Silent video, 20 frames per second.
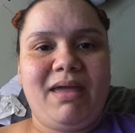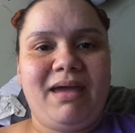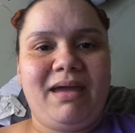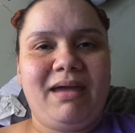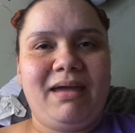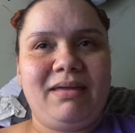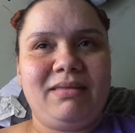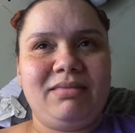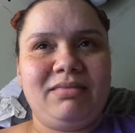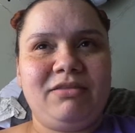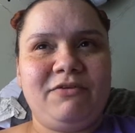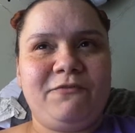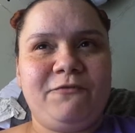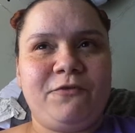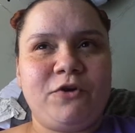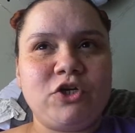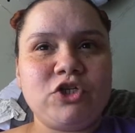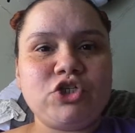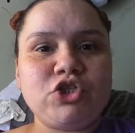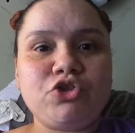at the
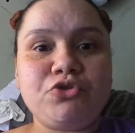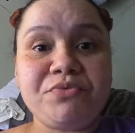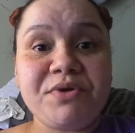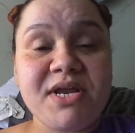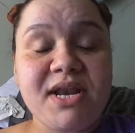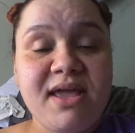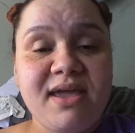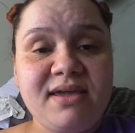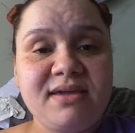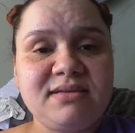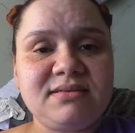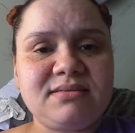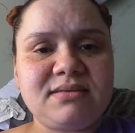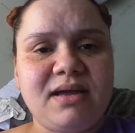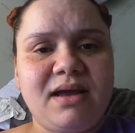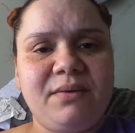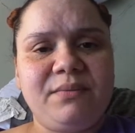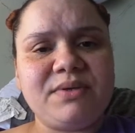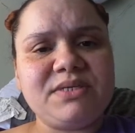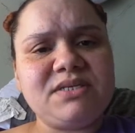first three
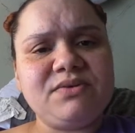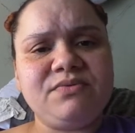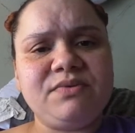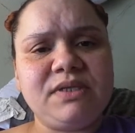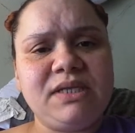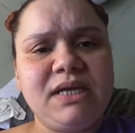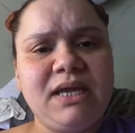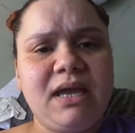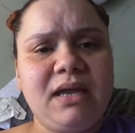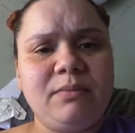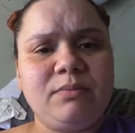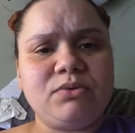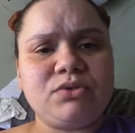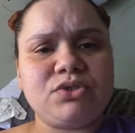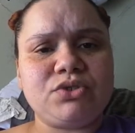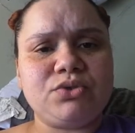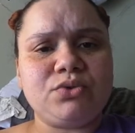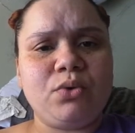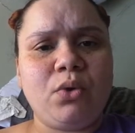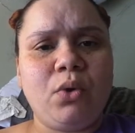days, I wasn't really able
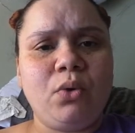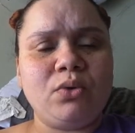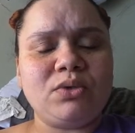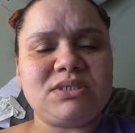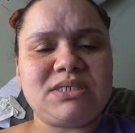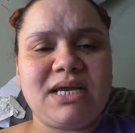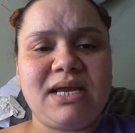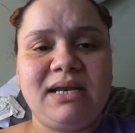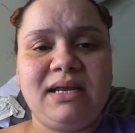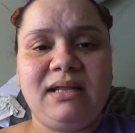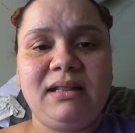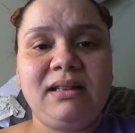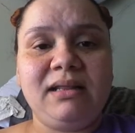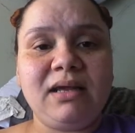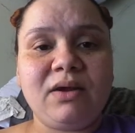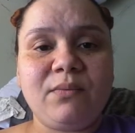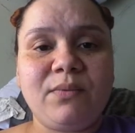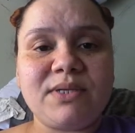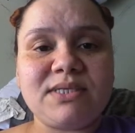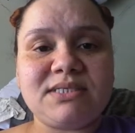to hold any
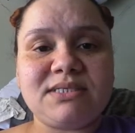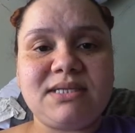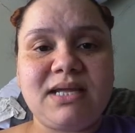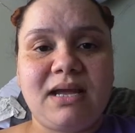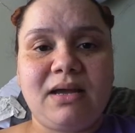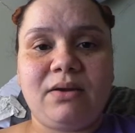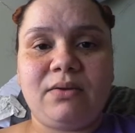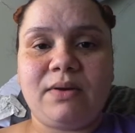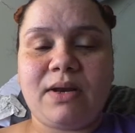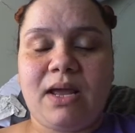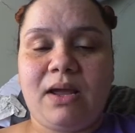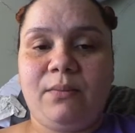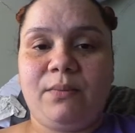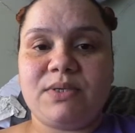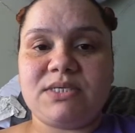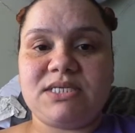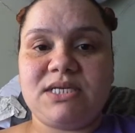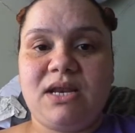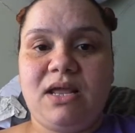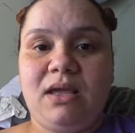liquids down. I
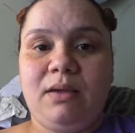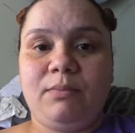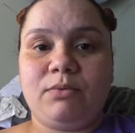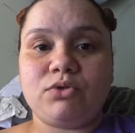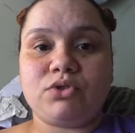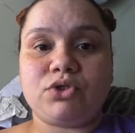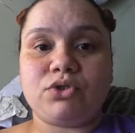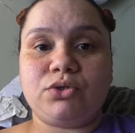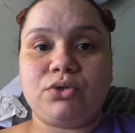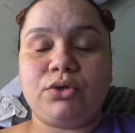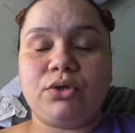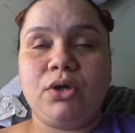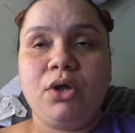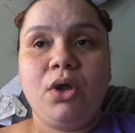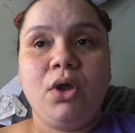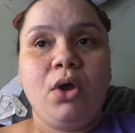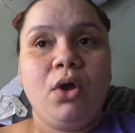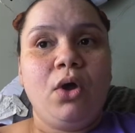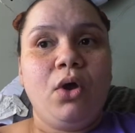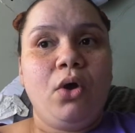wasn't able to
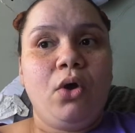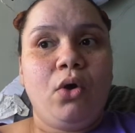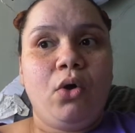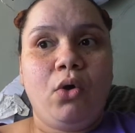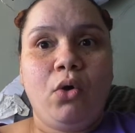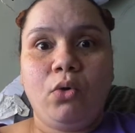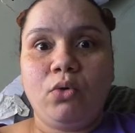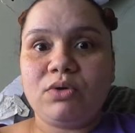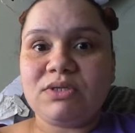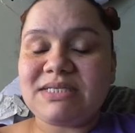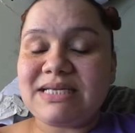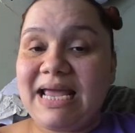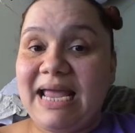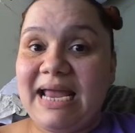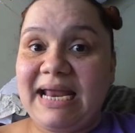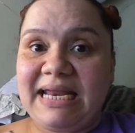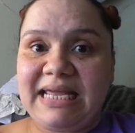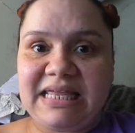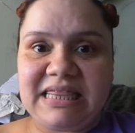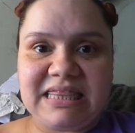hold
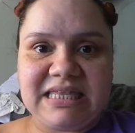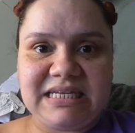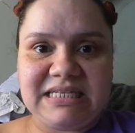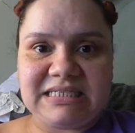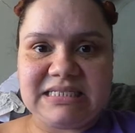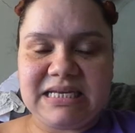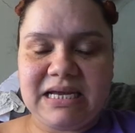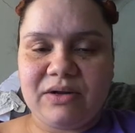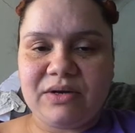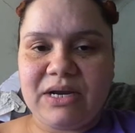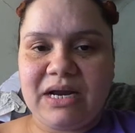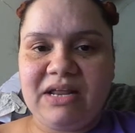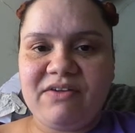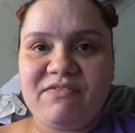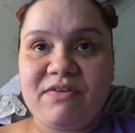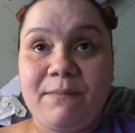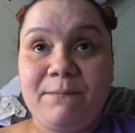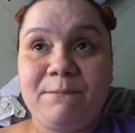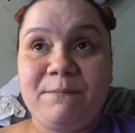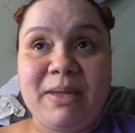anything down, not
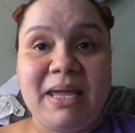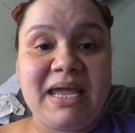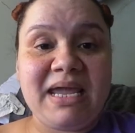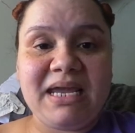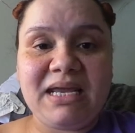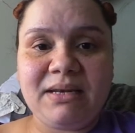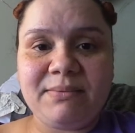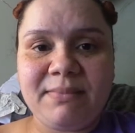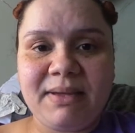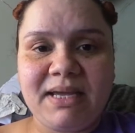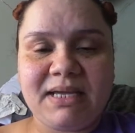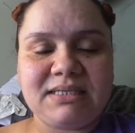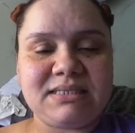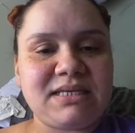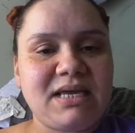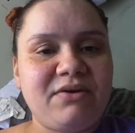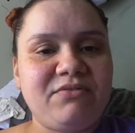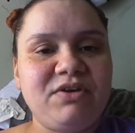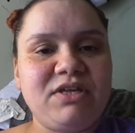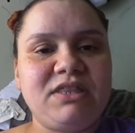even pain
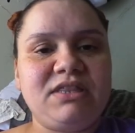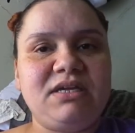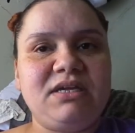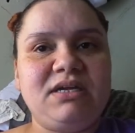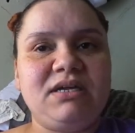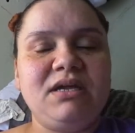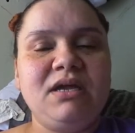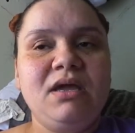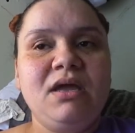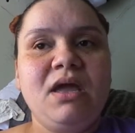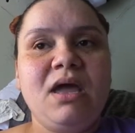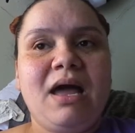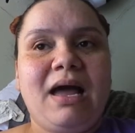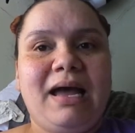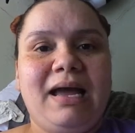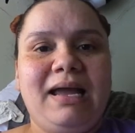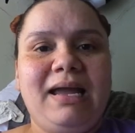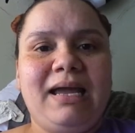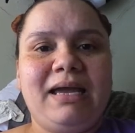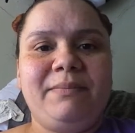meds, everything.
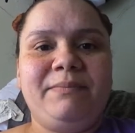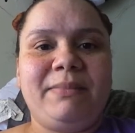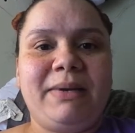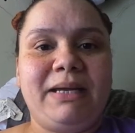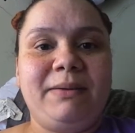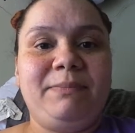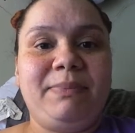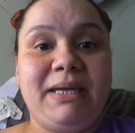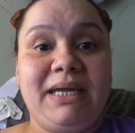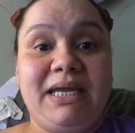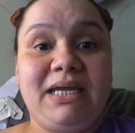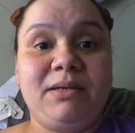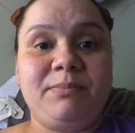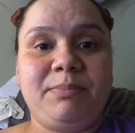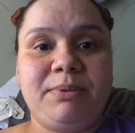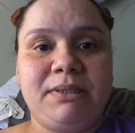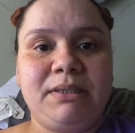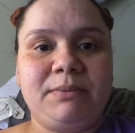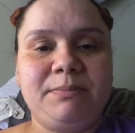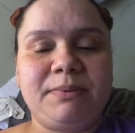I had my
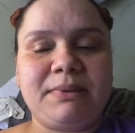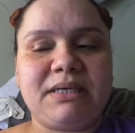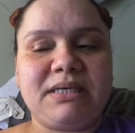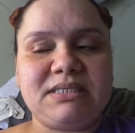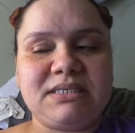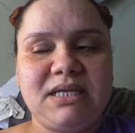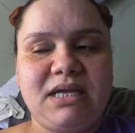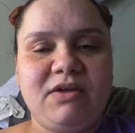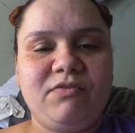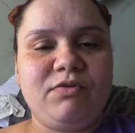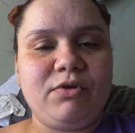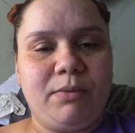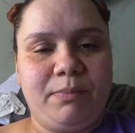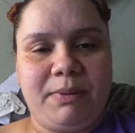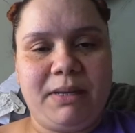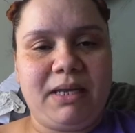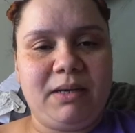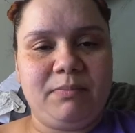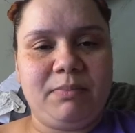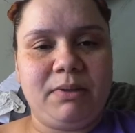pain pump, because they give you
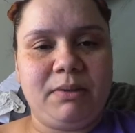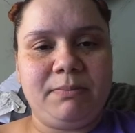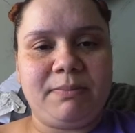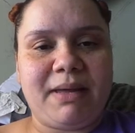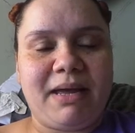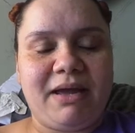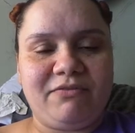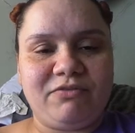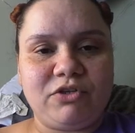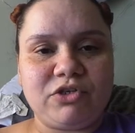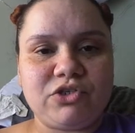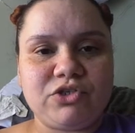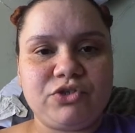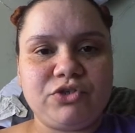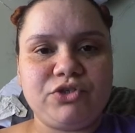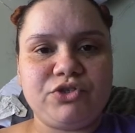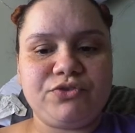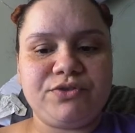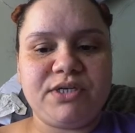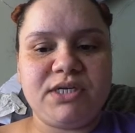a pain pump after
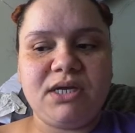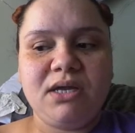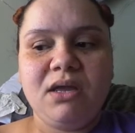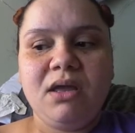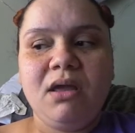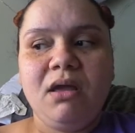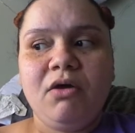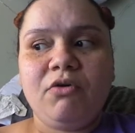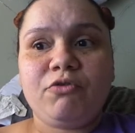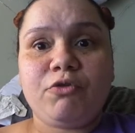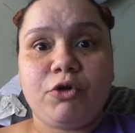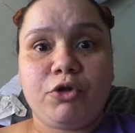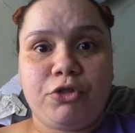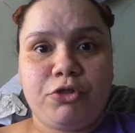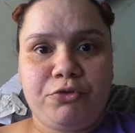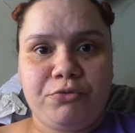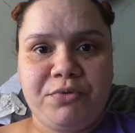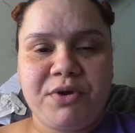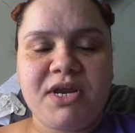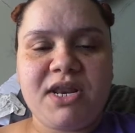surgery, for
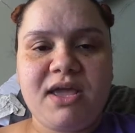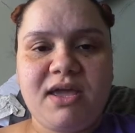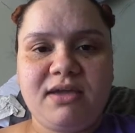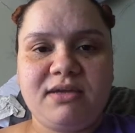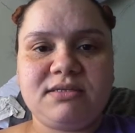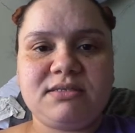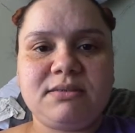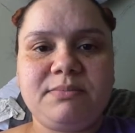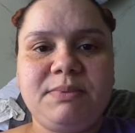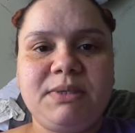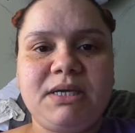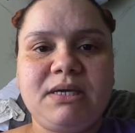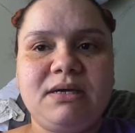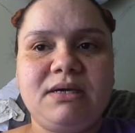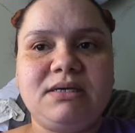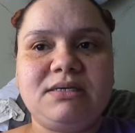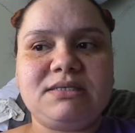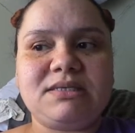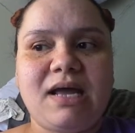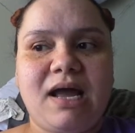three days
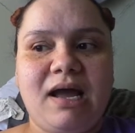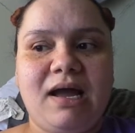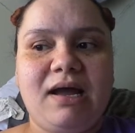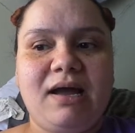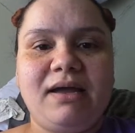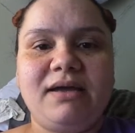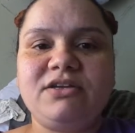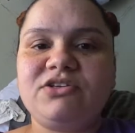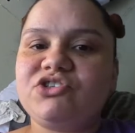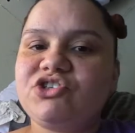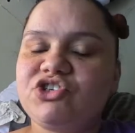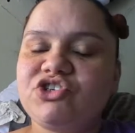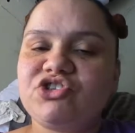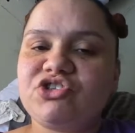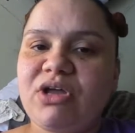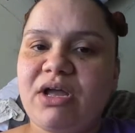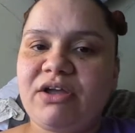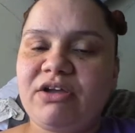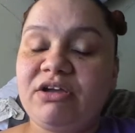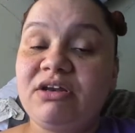because I
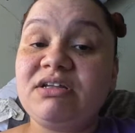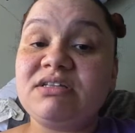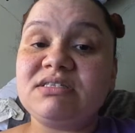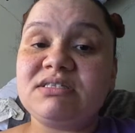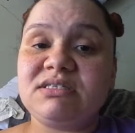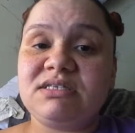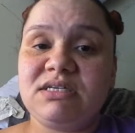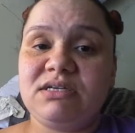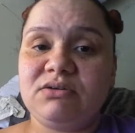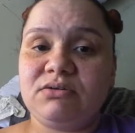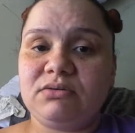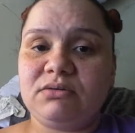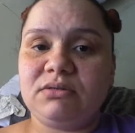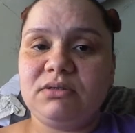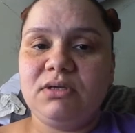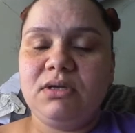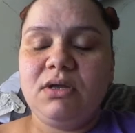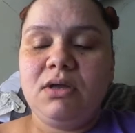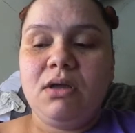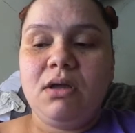just, I couldn't deal.
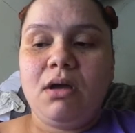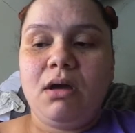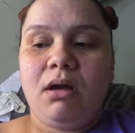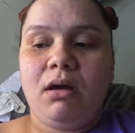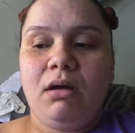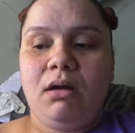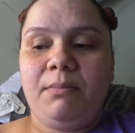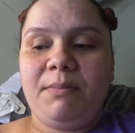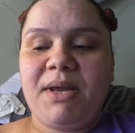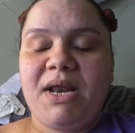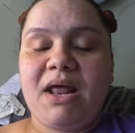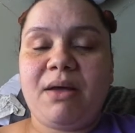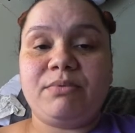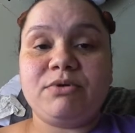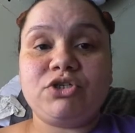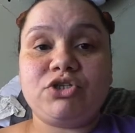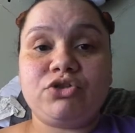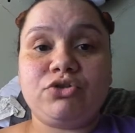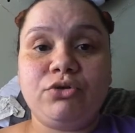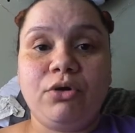Um, and I
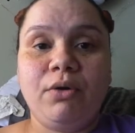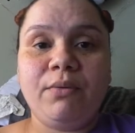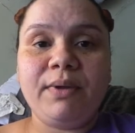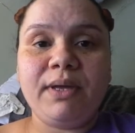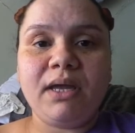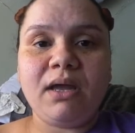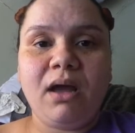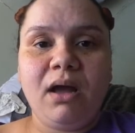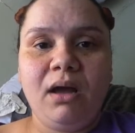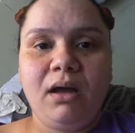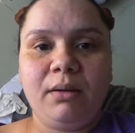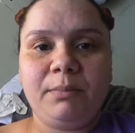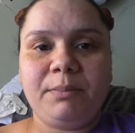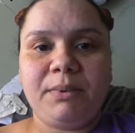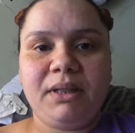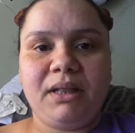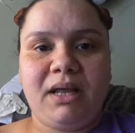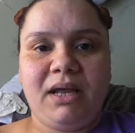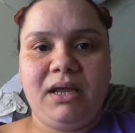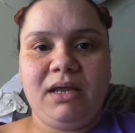was throwing
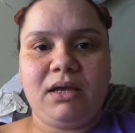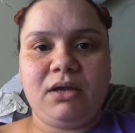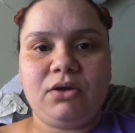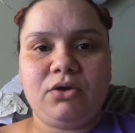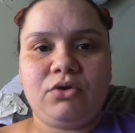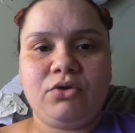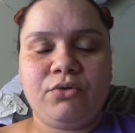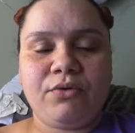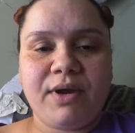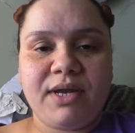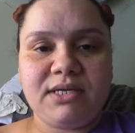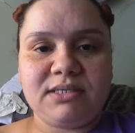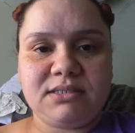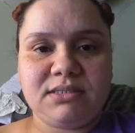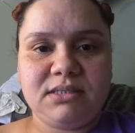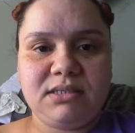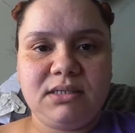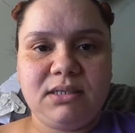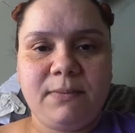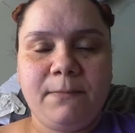up like
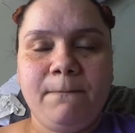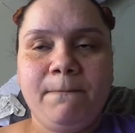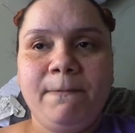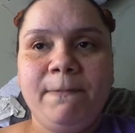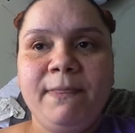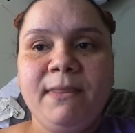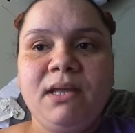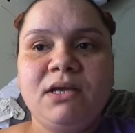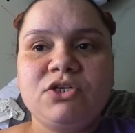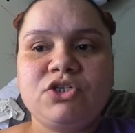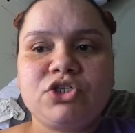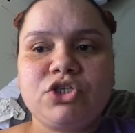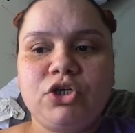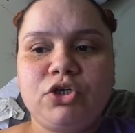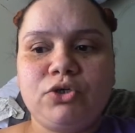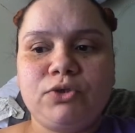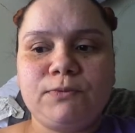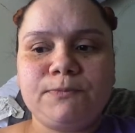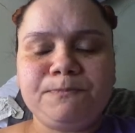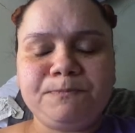crazy.
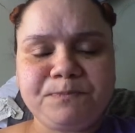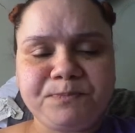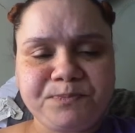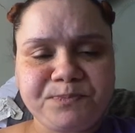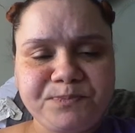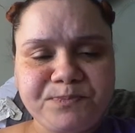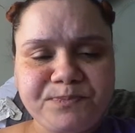So